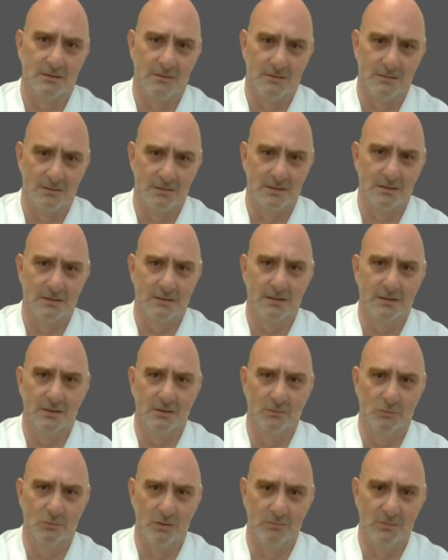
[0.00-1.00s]
child
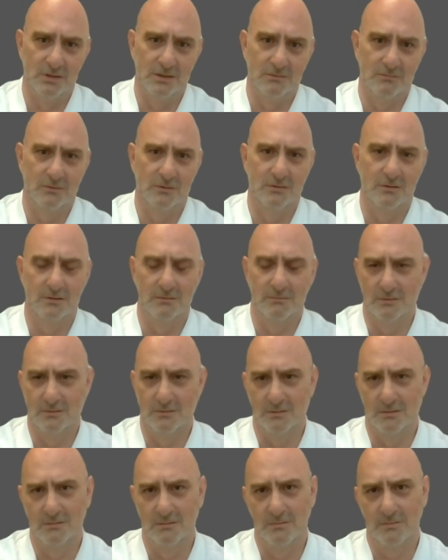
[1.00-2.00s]
and woman
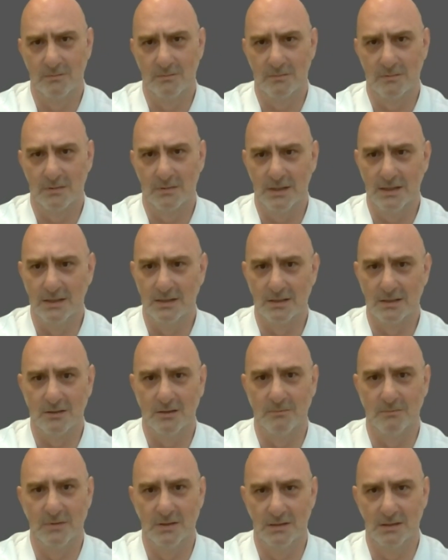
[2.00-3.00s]
who
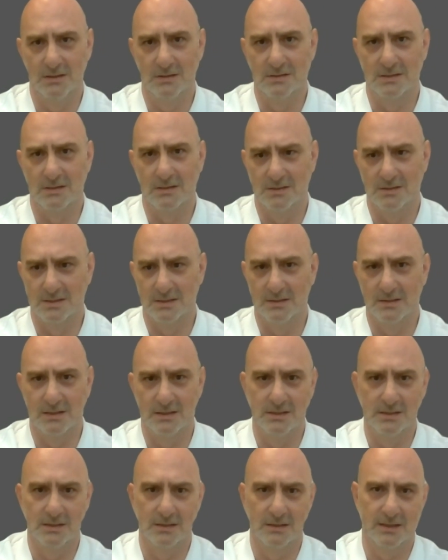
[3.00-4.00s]
ended up in those
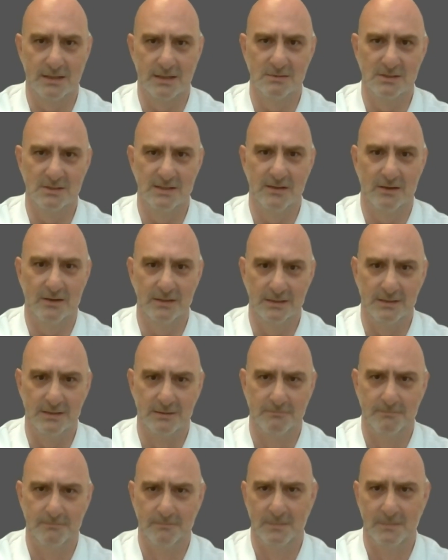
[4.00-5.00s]
concentration camps
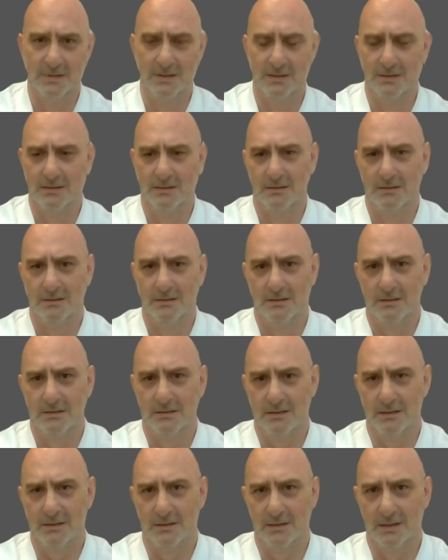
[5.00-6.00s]
died.
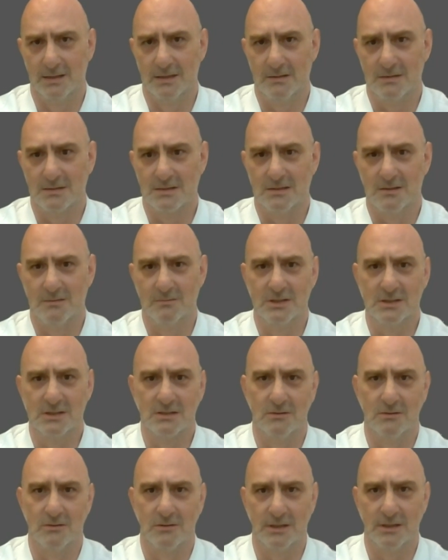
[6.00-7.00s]
And there are some
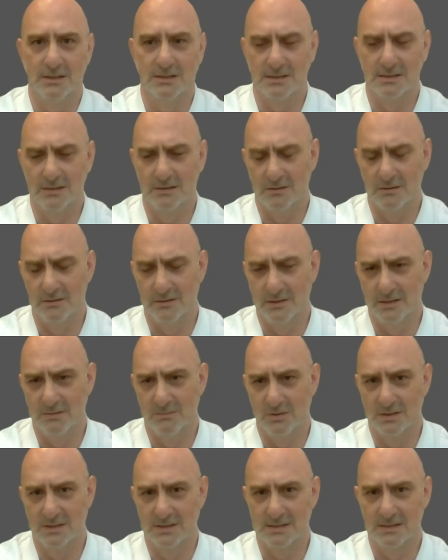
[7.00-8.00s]
historians,
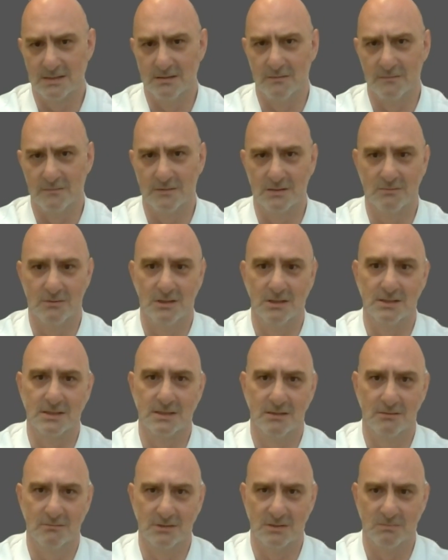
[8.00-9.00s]
including myself as well
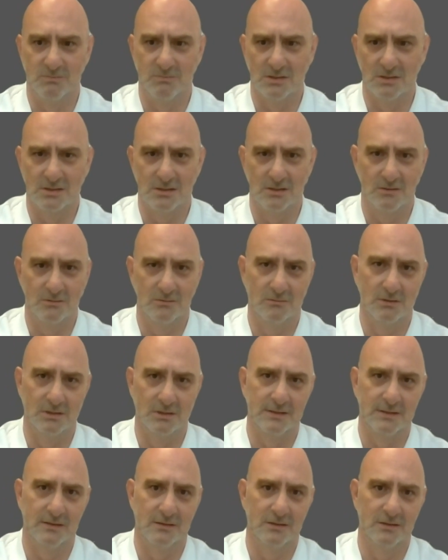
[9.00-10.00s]
as our sponsor, who
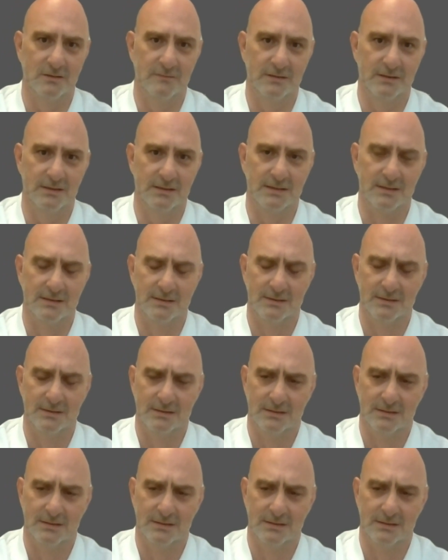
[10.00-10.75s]
will tell you that